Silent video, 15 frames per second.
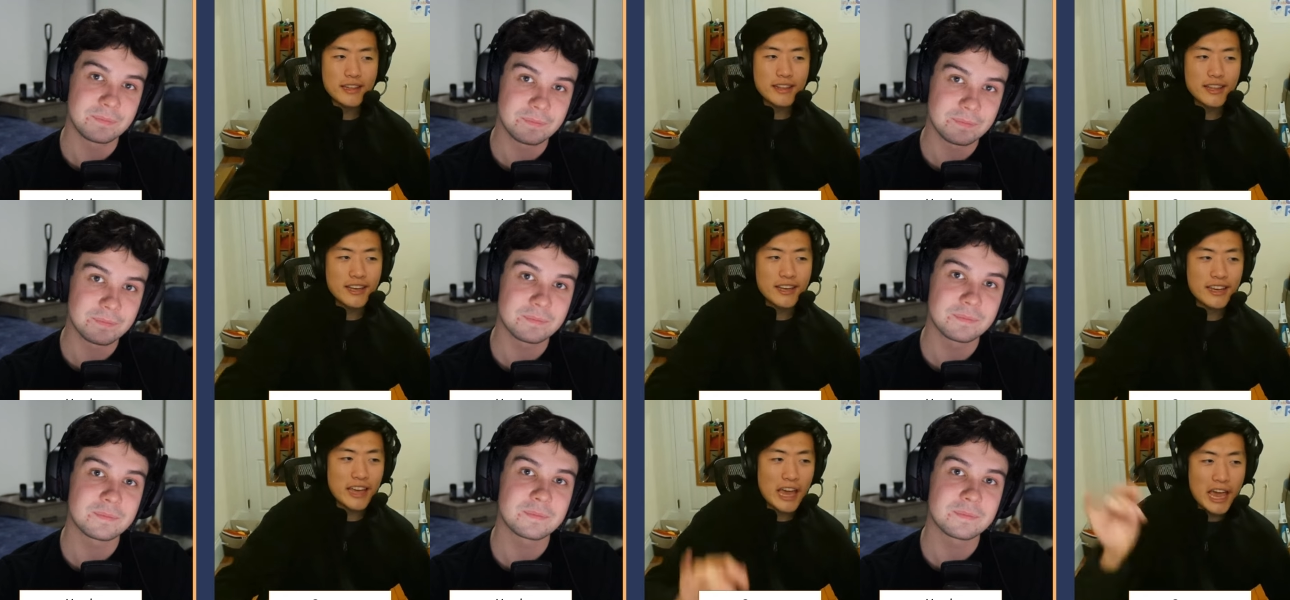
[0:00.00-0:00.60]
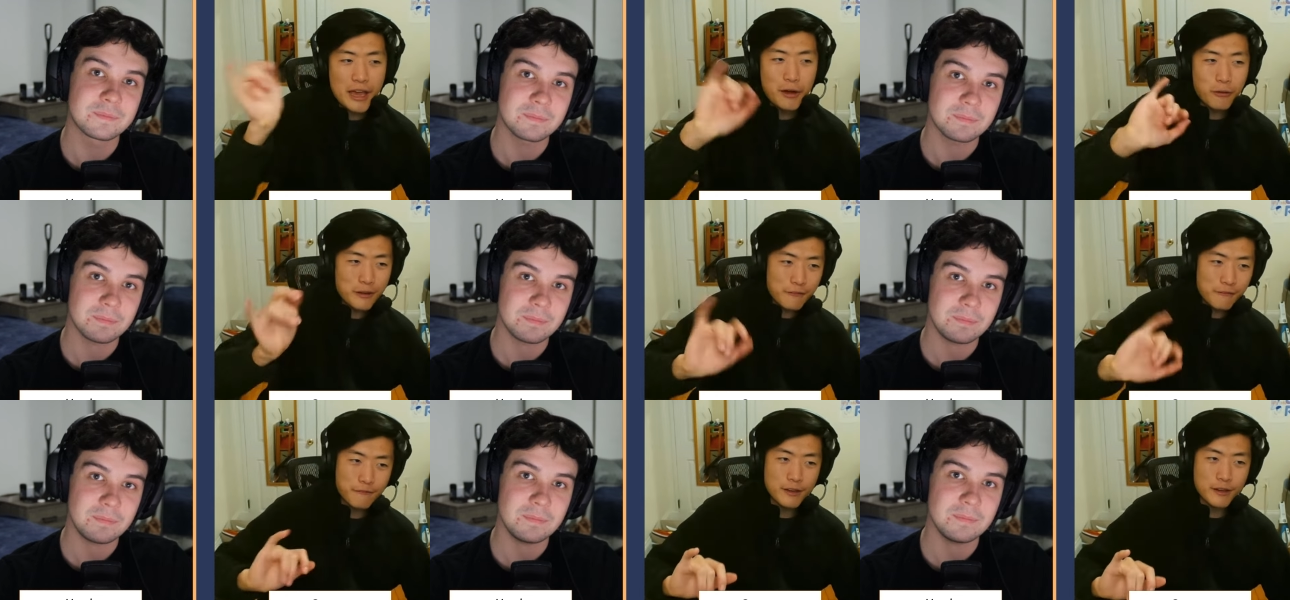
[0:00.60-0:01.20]
Speaker 1: in that like AOE
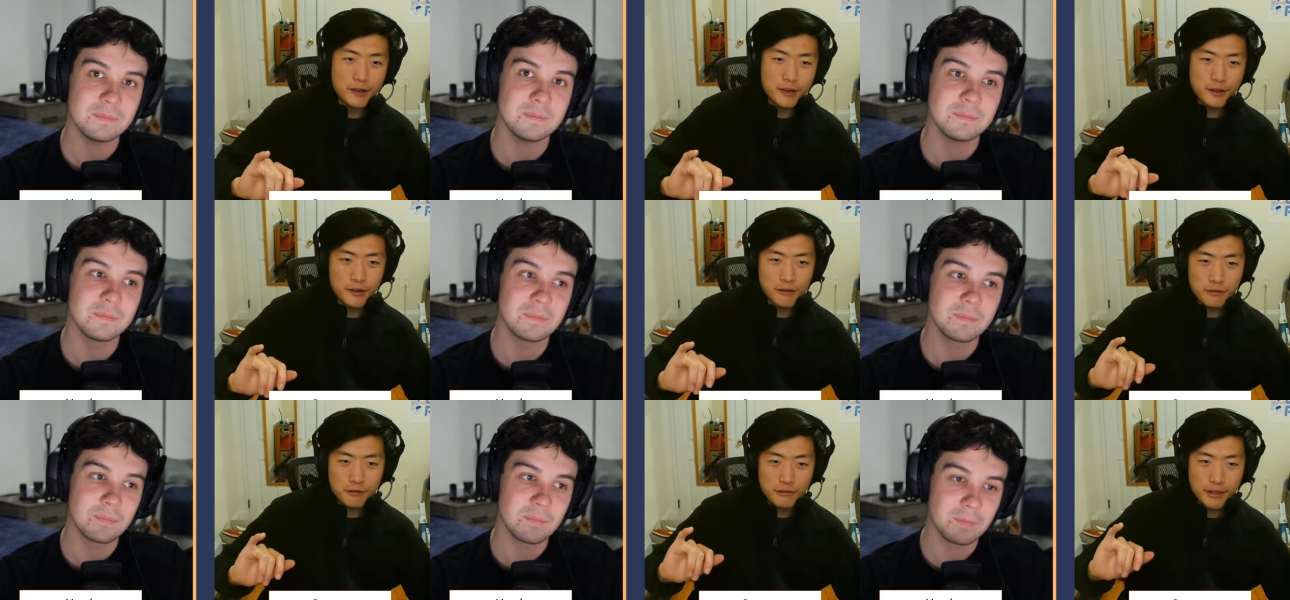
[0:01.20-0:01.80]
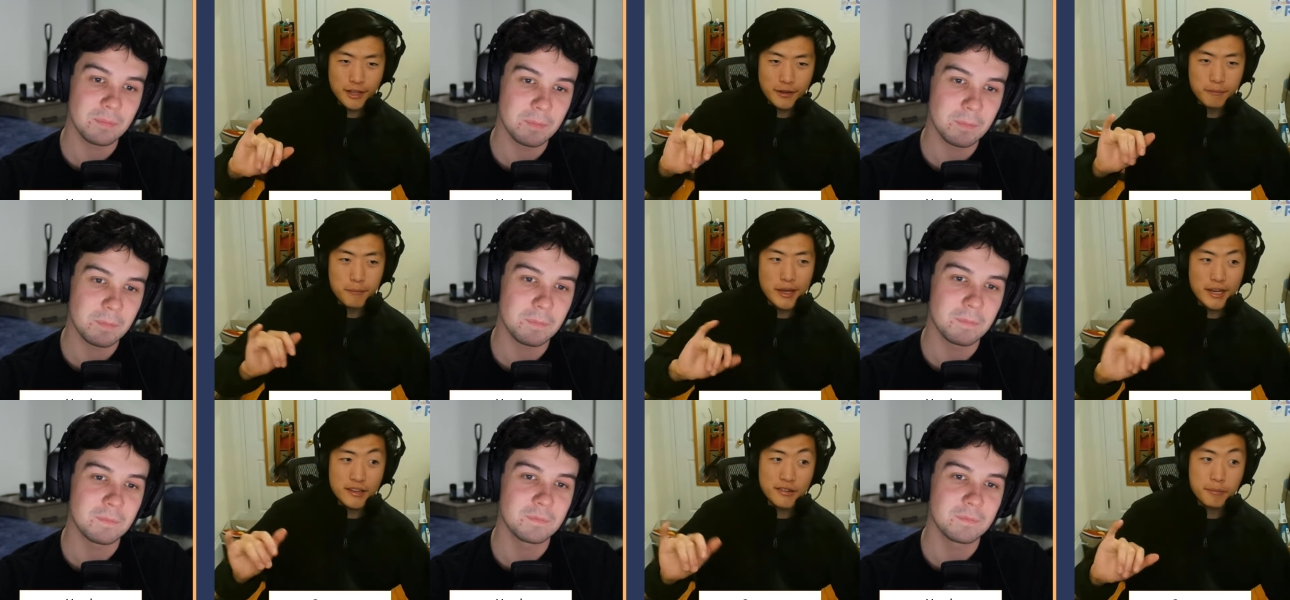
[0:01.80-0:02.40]
fear like
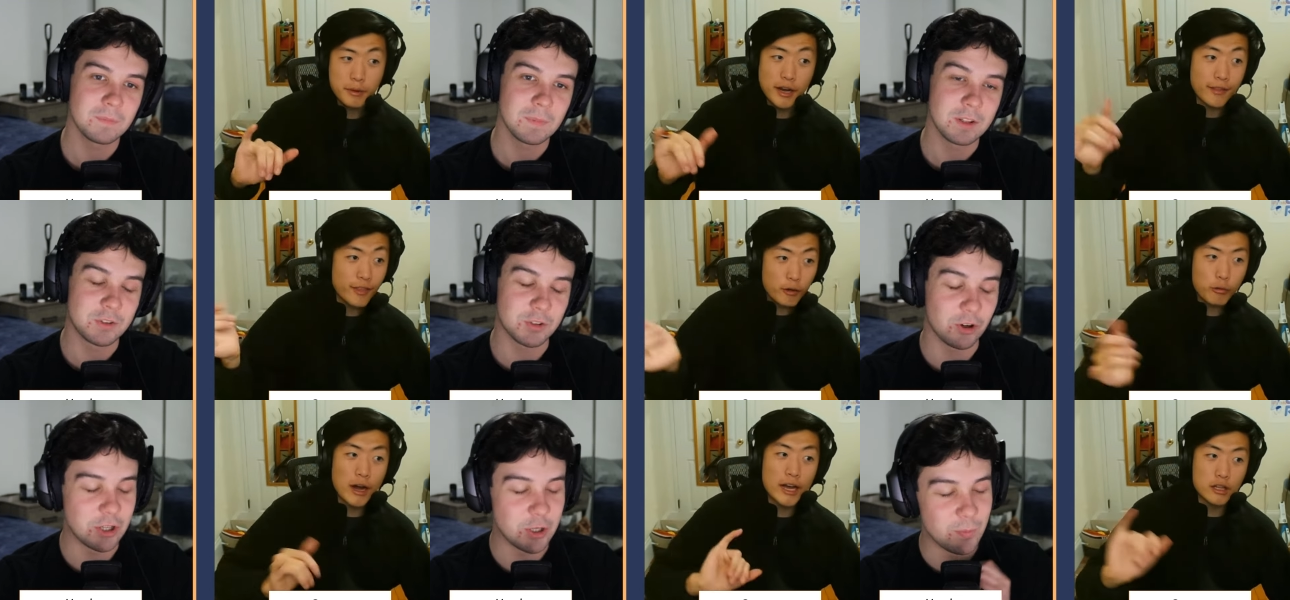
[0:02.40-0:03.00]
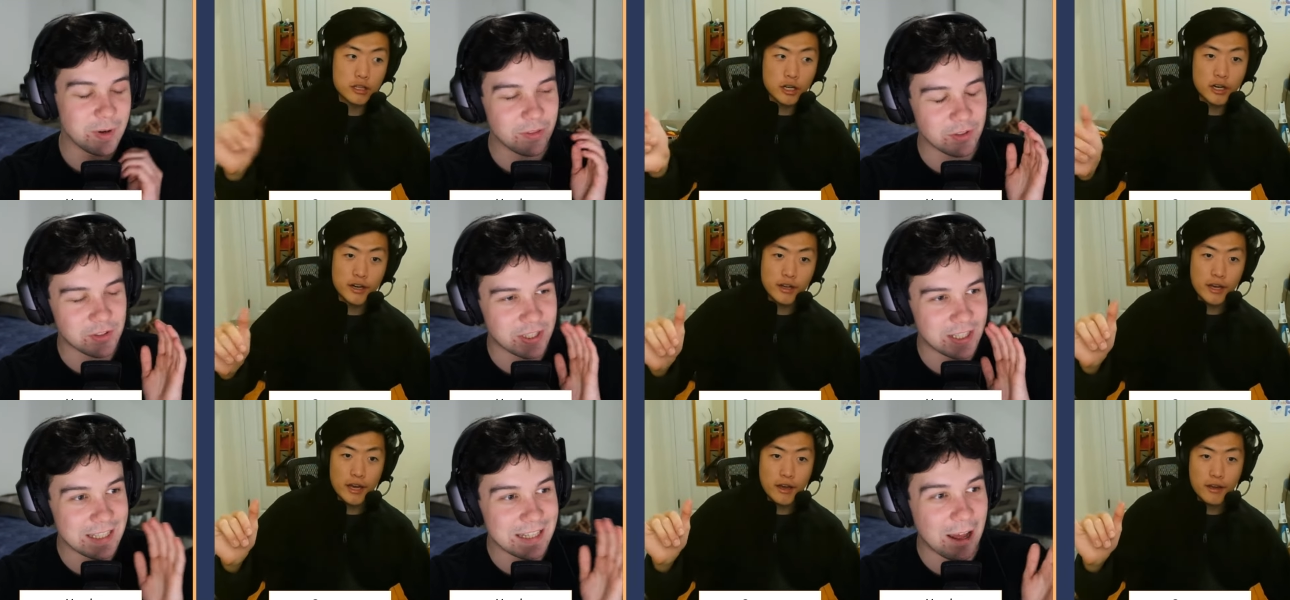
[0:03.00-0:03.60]
mix. Sorry, but I you think mean the
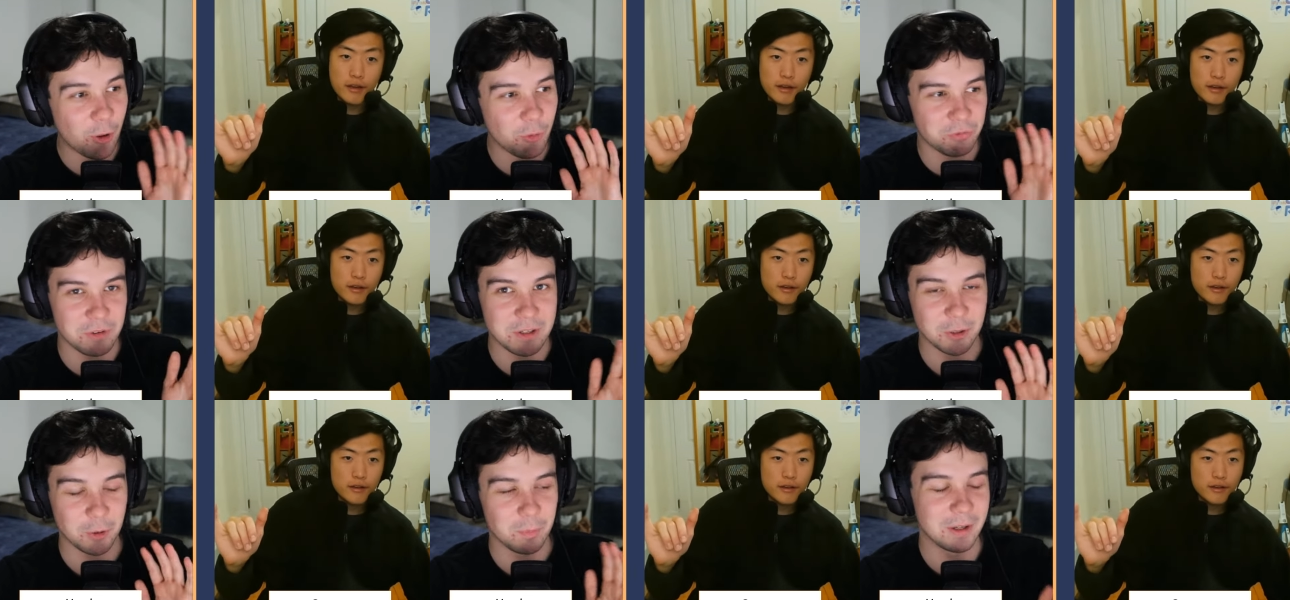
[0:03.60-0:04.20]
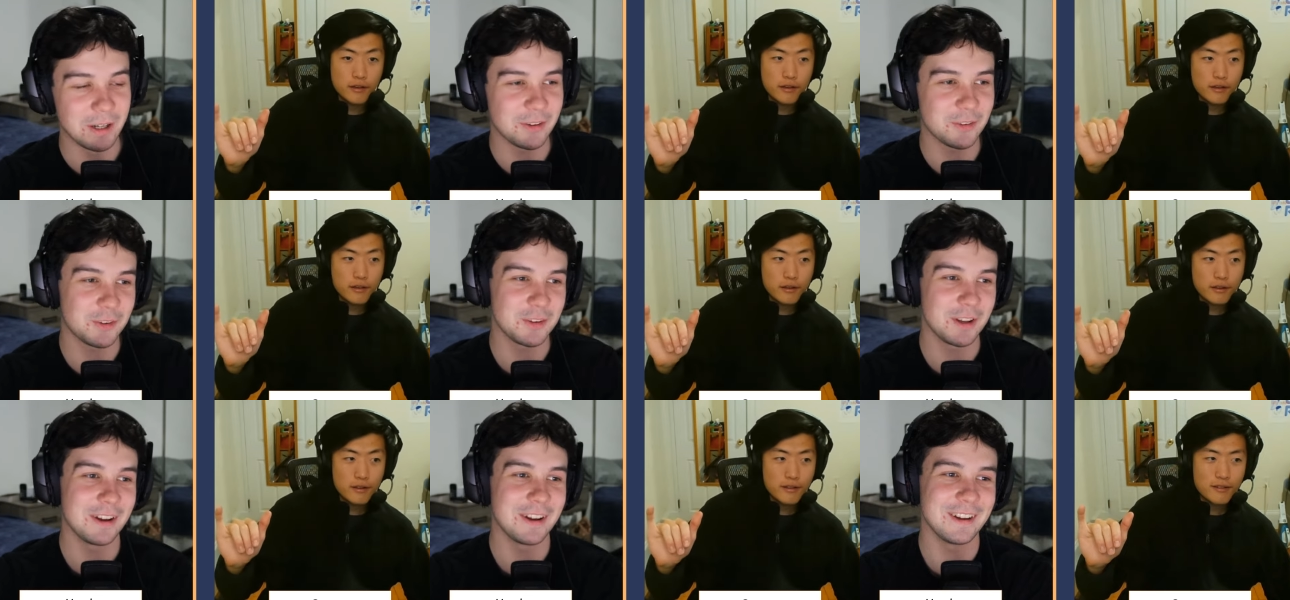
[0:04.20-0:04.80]
TL
Speaker 2: fear mix,
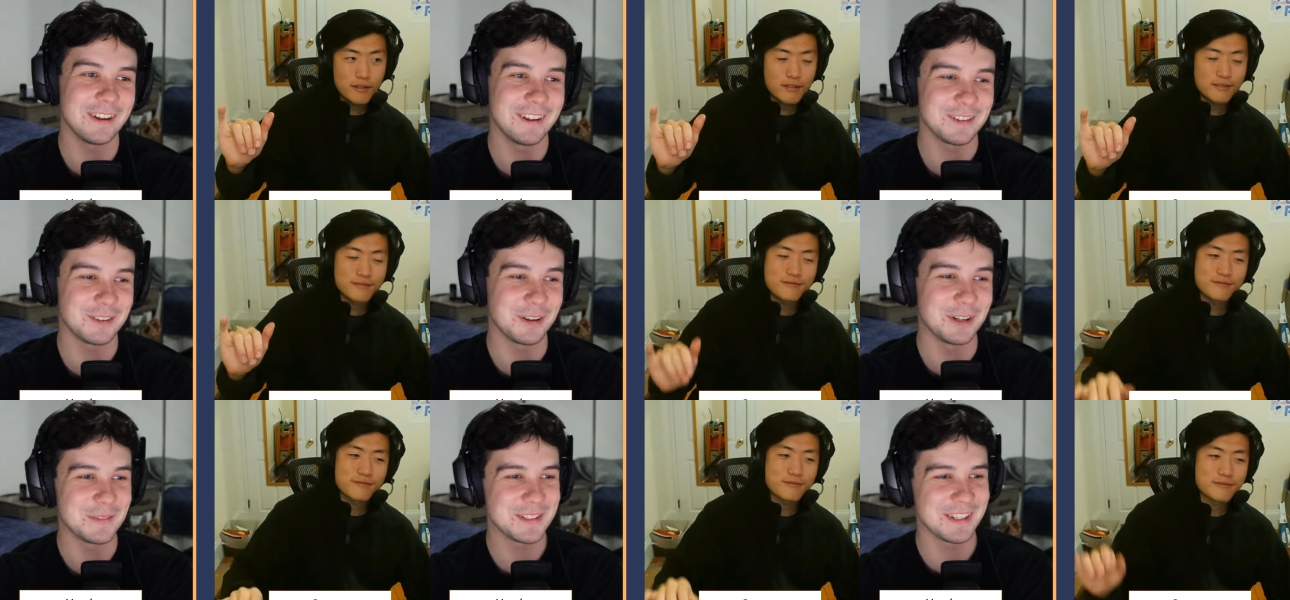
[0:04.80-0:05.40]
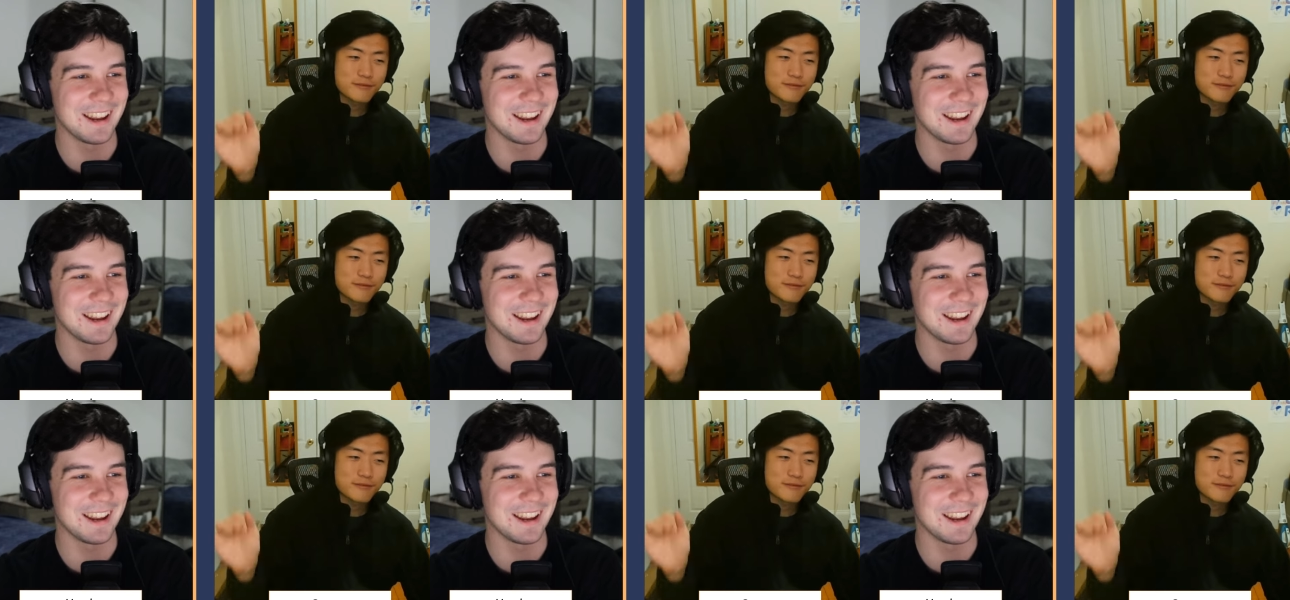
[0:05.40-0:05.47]
uh, Grapes.